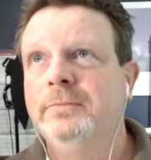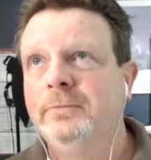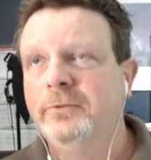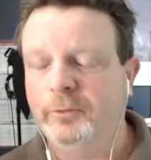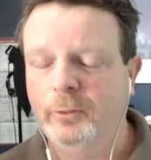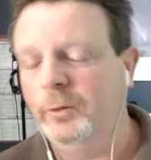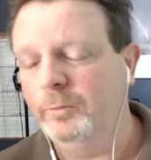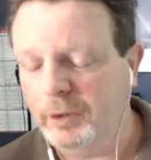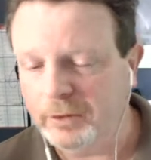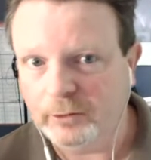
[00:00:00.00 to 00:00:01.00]
to quote
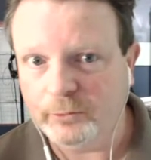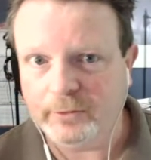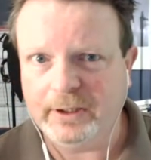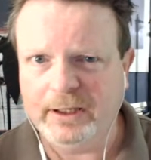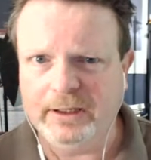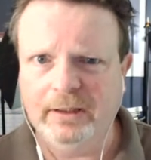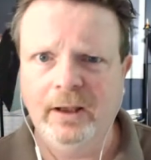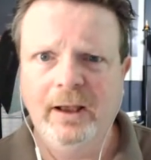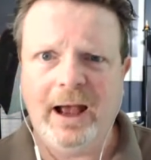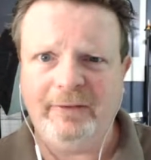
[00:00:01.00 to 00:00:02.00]
Martin Luther King.
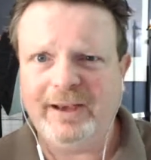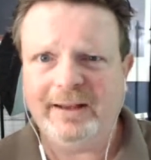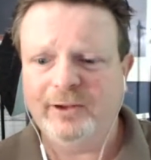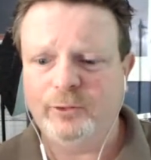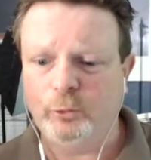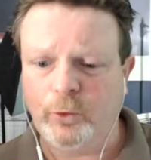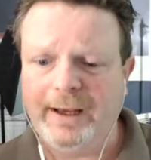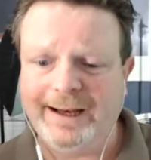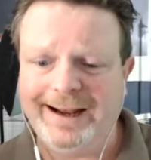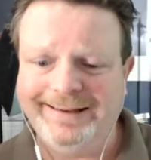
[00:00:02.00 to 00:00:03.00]
I've got this
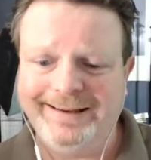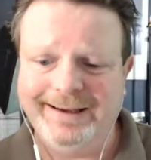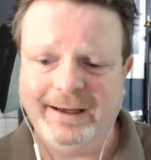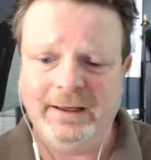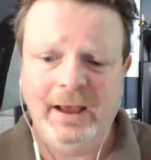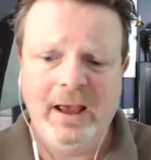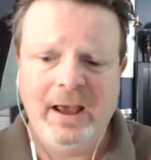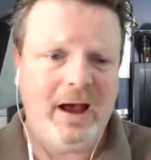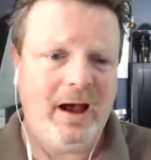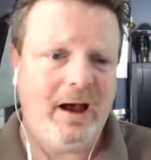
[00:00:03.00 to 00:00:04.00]
great idea.
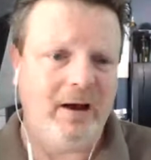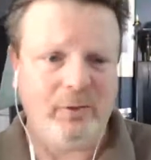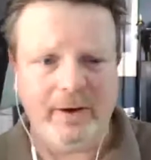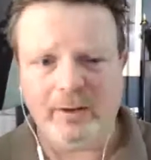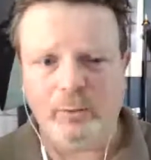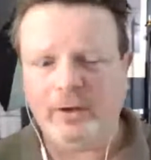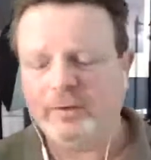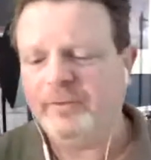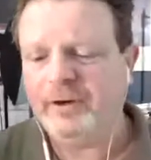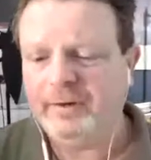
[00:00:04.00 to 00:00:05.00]
Uh, Craig,
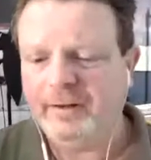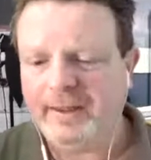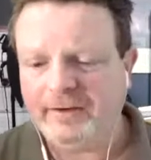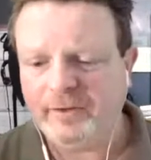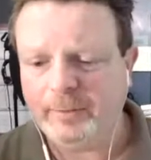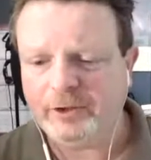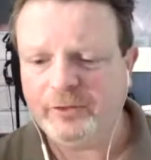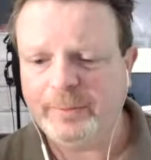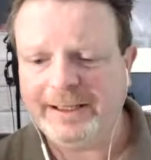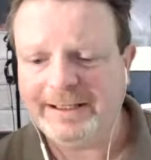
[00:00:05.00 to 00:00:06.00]
welcome very, thank you very much
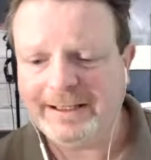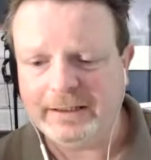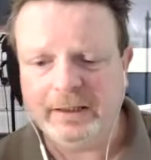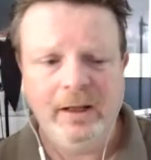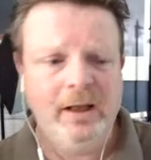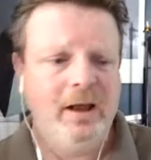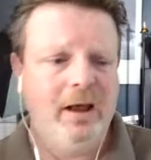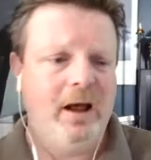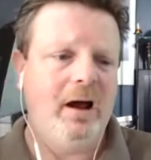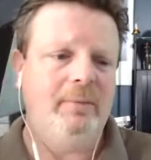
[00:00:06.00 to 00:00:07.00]
for being in.
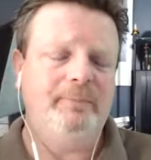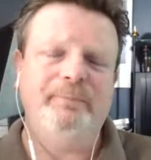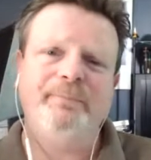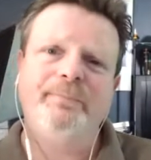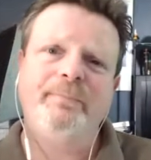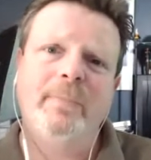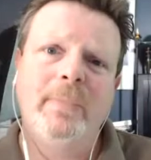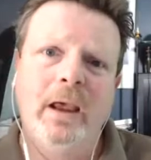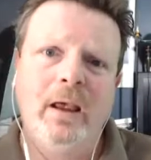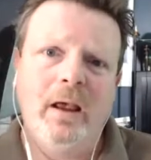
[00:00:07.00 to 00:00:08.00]
Um,
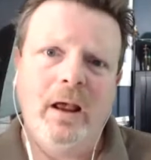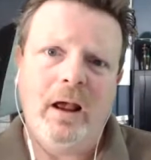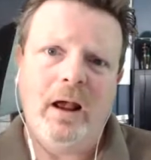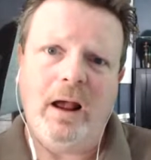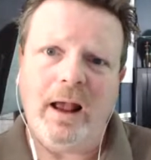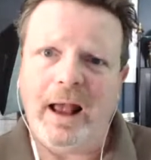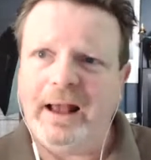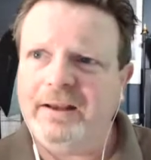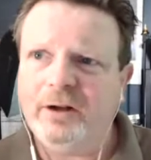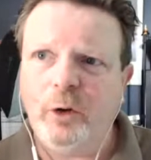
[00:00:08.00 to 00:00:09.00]

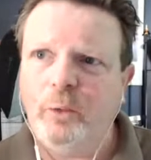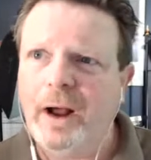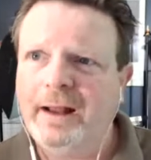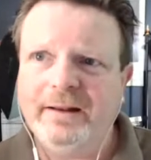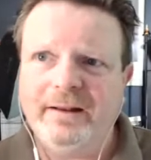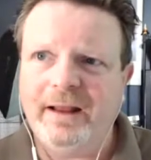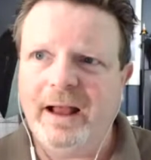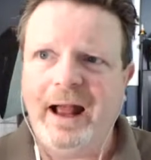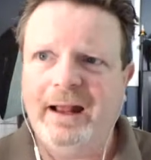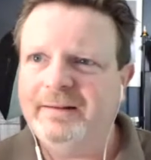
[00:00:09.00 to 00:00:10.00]
uh, you know, I, I,
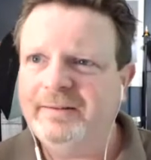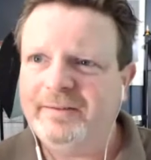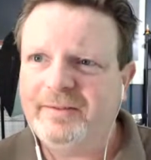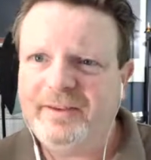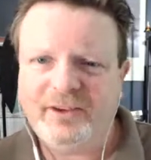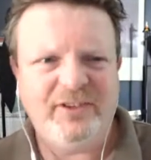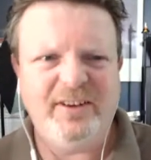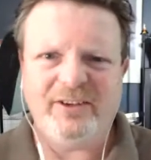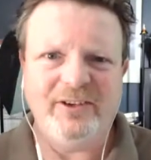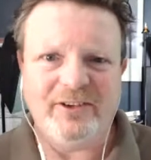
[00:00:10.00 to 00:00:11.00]
this
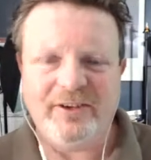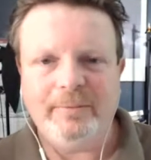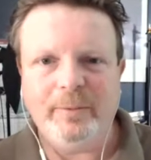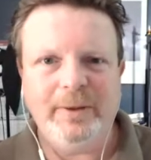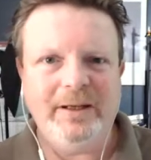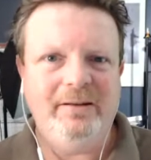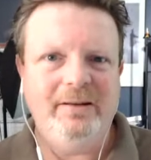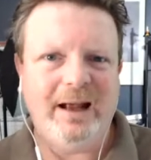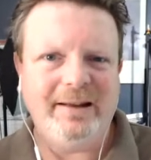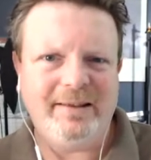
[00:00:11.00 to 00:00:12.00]
doesn't seem to be,
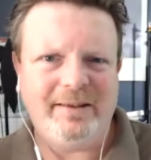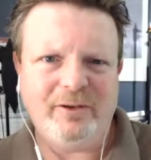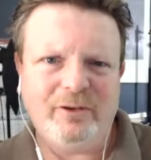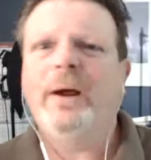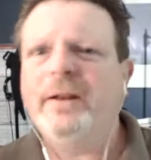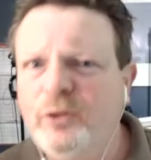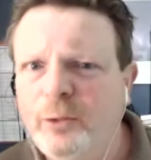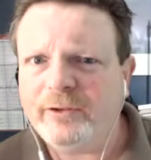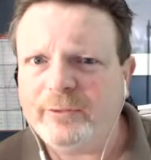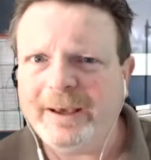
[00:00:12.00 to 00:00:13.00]
I, there's a way to
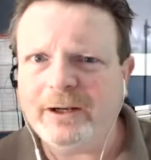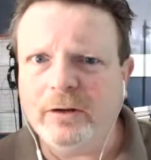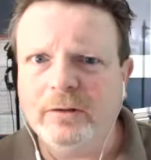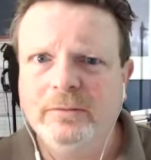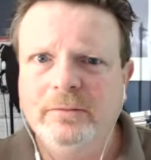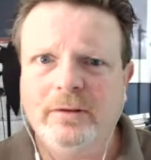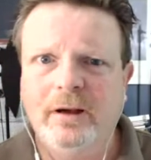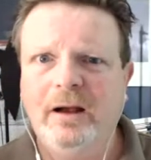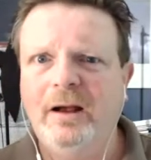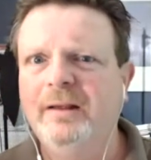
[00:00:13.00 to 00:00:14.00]
do better.
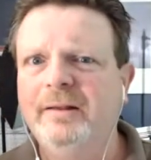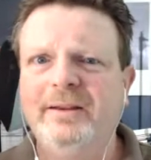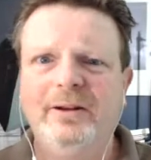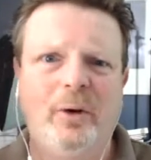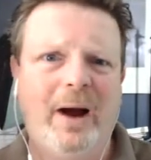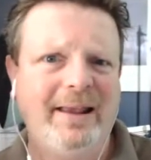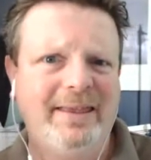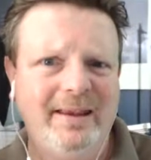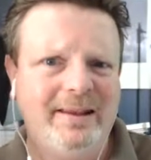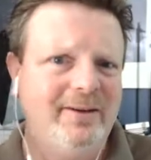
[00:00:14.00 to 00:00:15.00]
Uh, you know, I
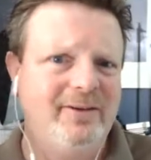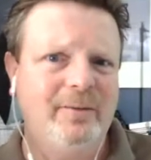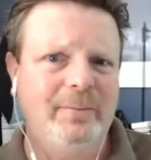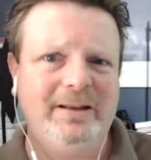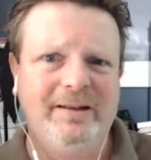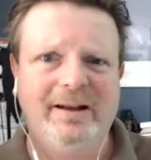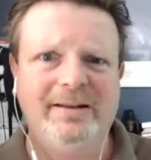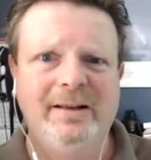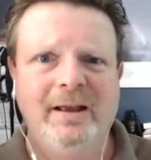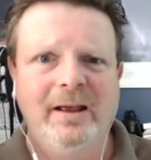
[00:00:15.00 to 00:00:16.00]
think this could be
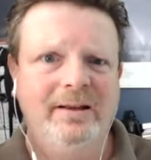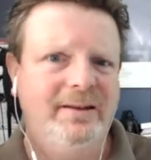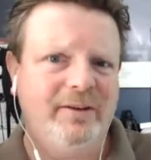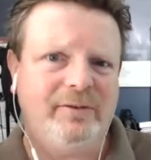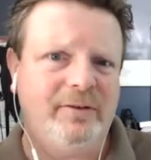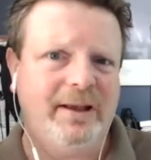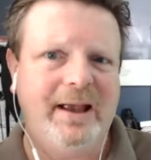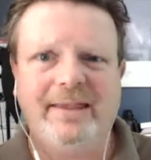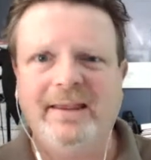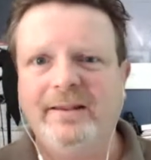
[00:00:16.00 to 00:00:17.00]
done
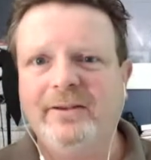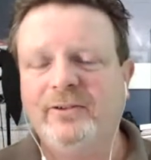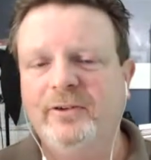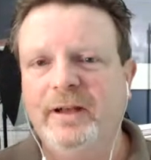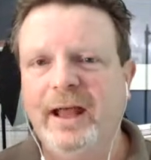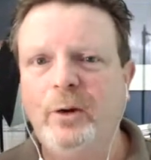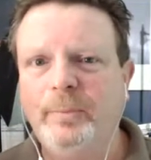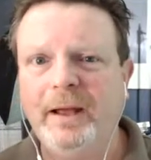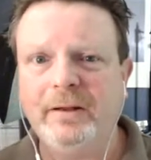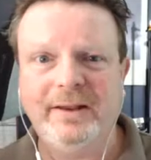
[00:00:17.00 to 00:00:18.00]
differently. I think this could
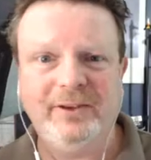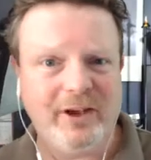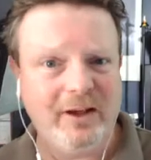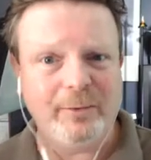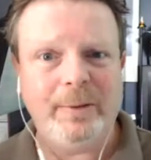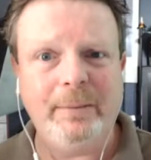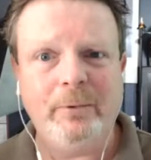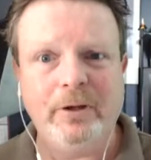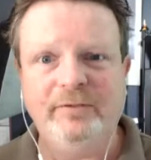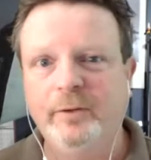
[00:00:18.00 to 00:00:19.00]
help out these other
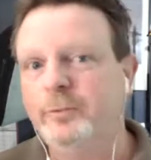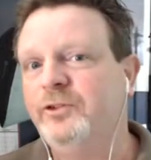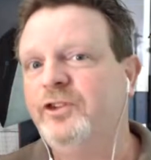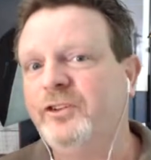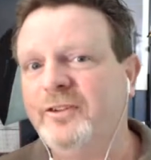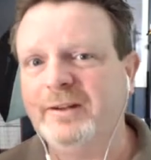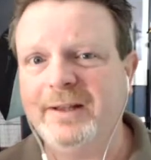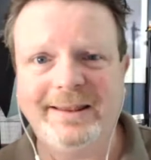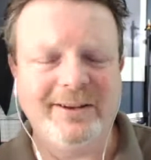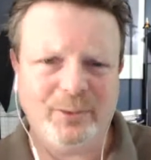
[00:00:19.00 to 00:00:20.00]
people if it was just done
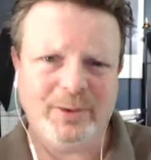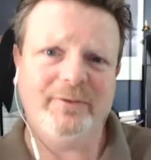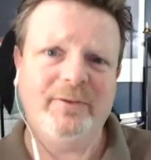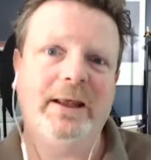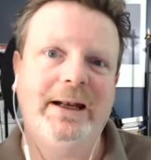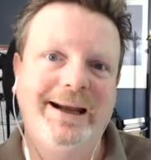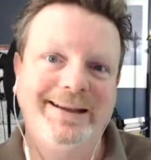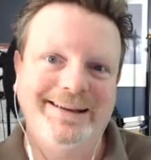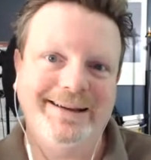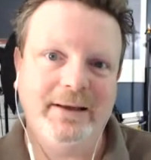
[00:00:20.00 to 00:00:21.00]
like this, whatever that
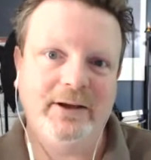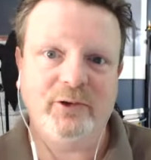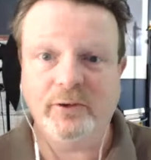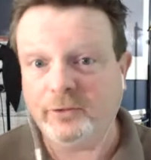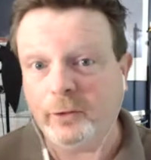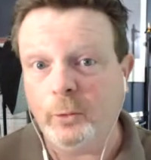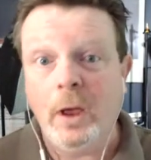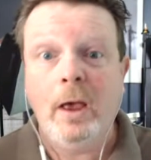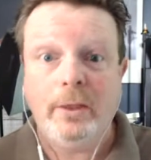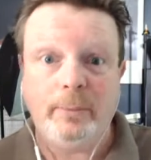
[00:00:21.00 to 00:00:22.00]
idea is. And so
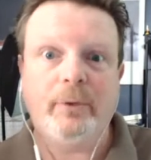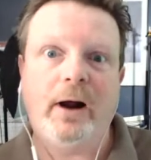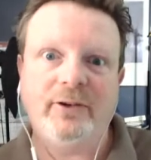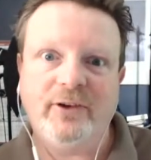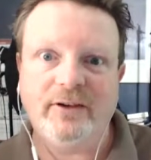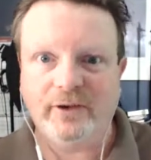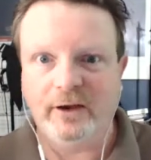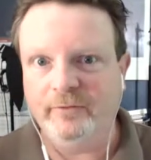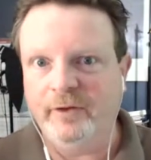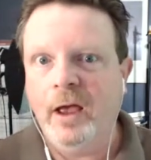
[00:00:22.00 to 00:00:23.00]
the process
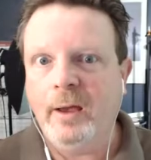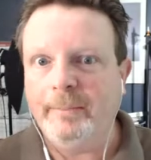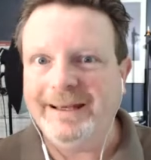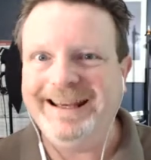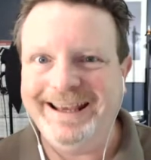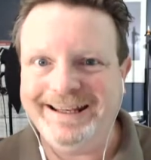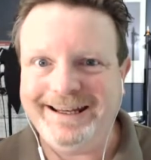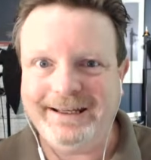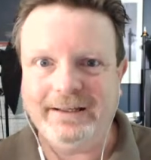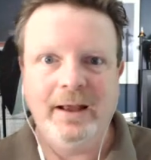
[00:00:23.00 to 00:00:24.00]
of
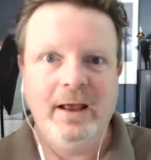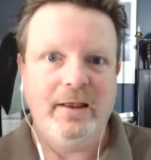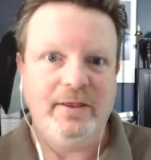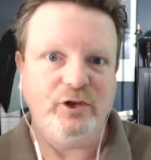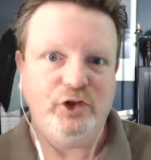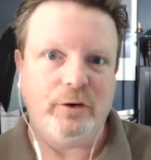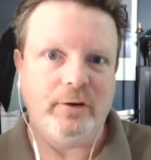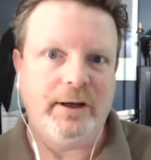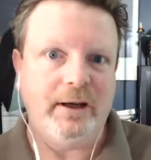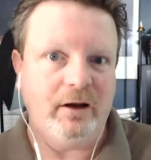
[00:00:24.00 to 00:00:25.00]
beginning the
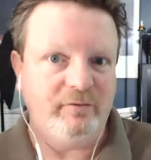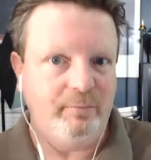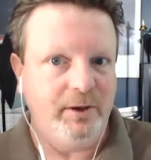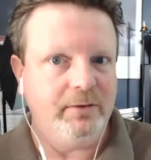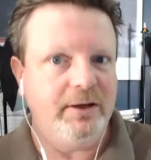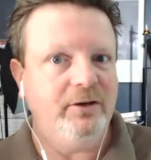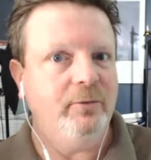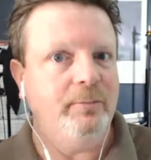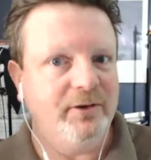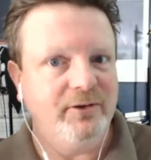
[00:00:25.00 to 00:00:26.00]
journey of building
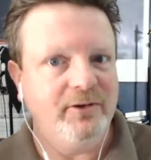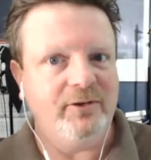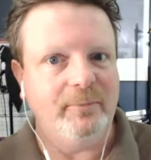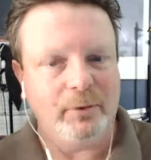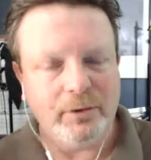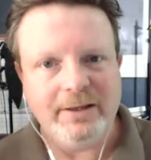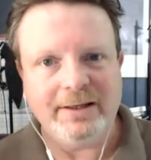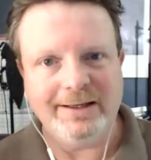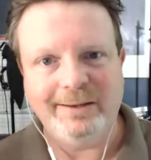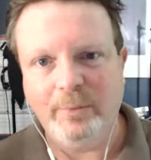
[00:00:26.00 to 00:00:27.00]
your business and
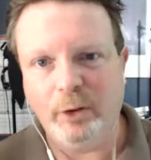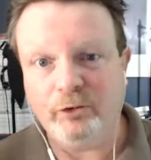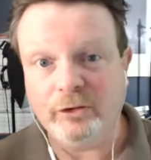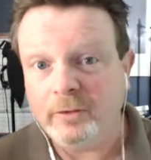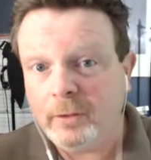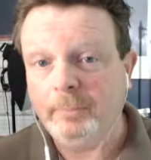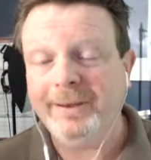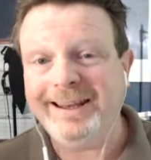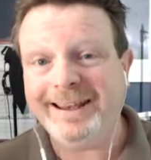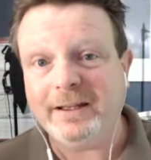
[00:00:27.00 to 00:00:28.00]
putting it in motion
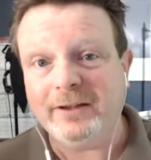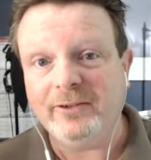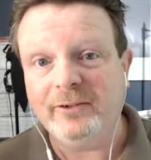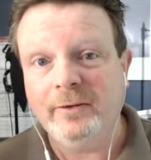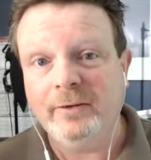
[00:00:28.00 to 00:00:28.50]
begins.